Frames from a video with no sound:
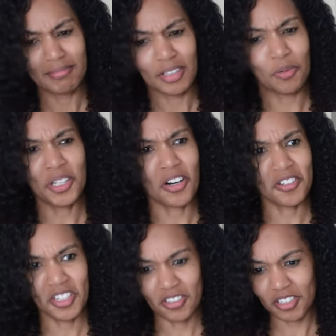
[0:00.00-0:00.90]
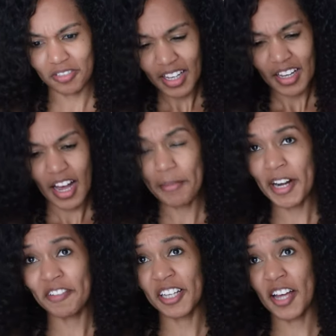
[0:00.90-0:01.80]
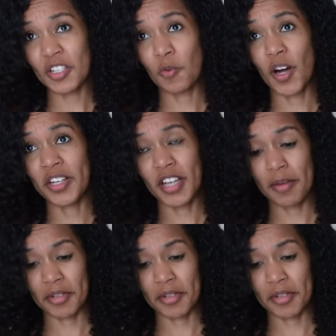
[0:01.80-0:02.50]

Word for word: What cocktails? I might have a glass of wine time to